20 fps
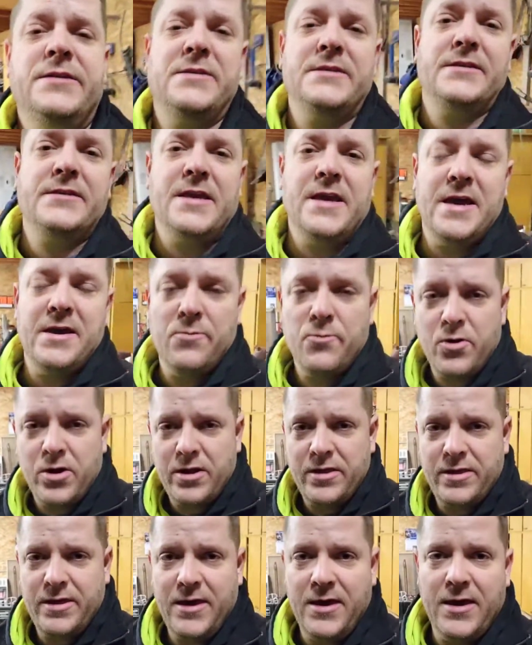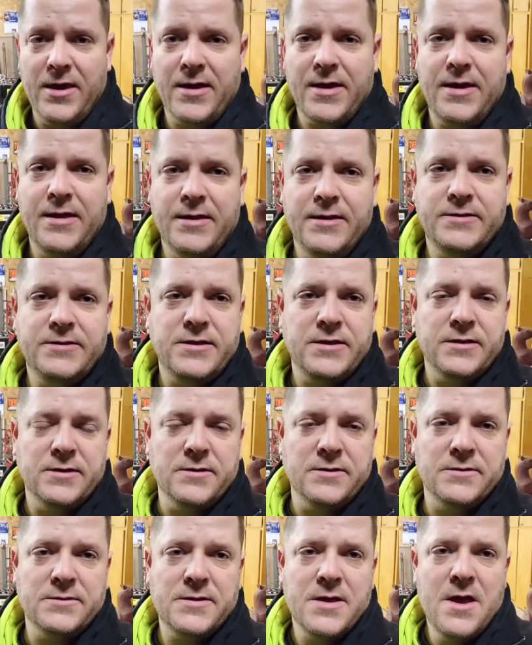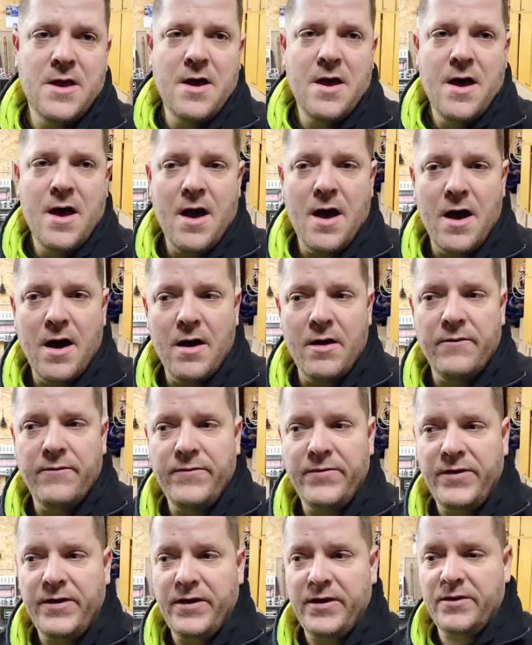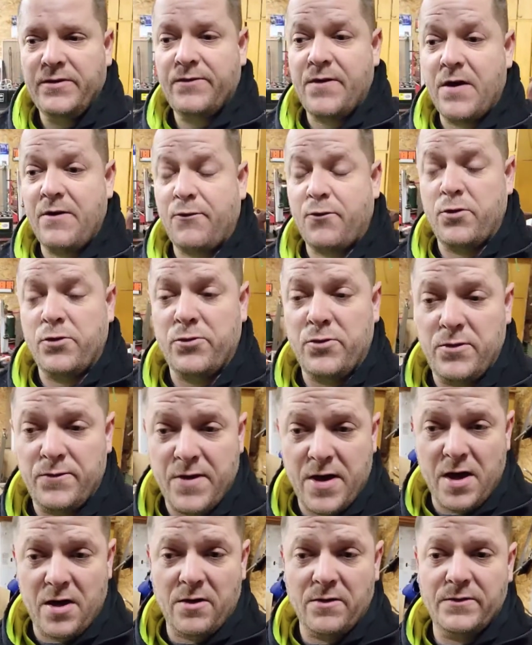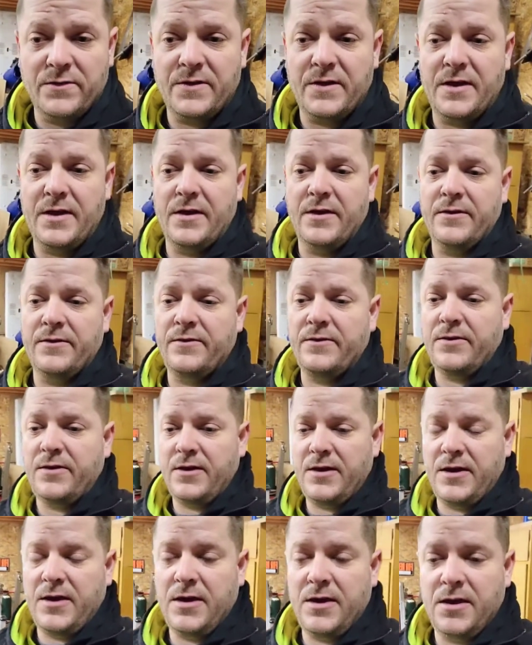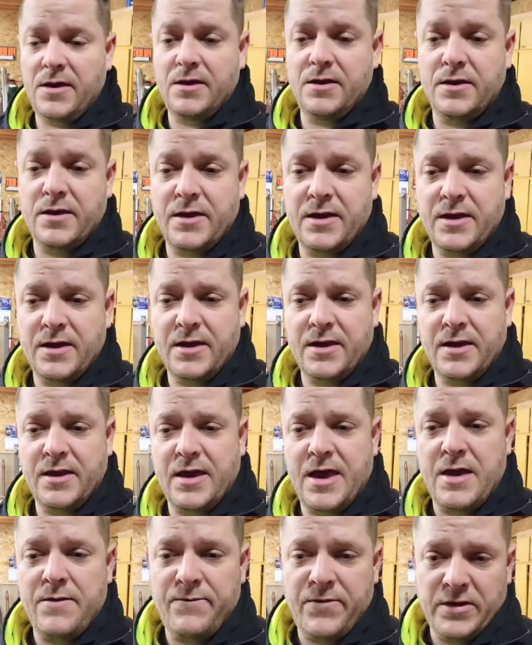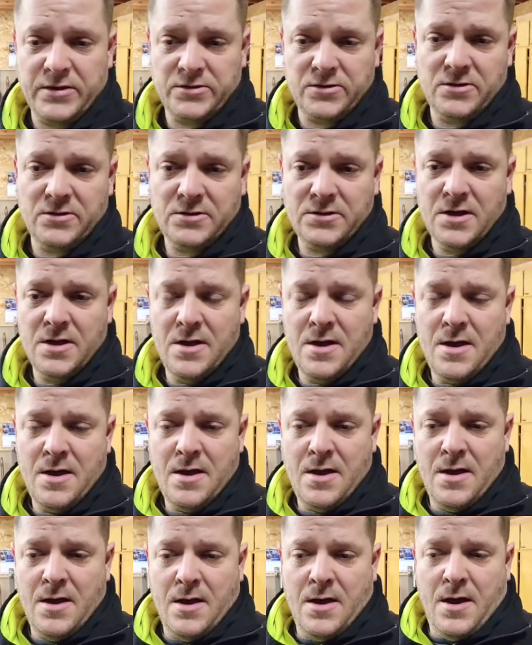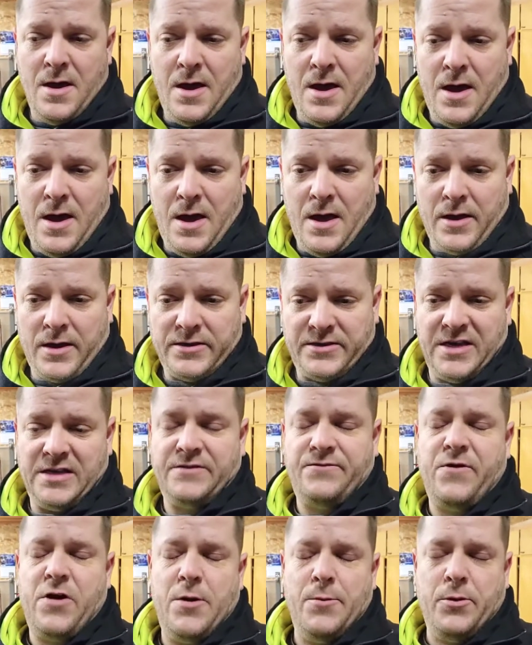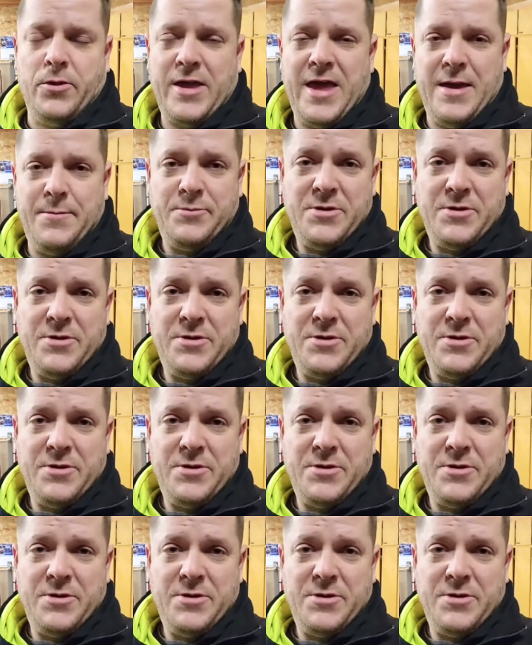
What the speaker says: just get one of the Achilles heels of these 543 valves is the cam phasers, because it has variable cam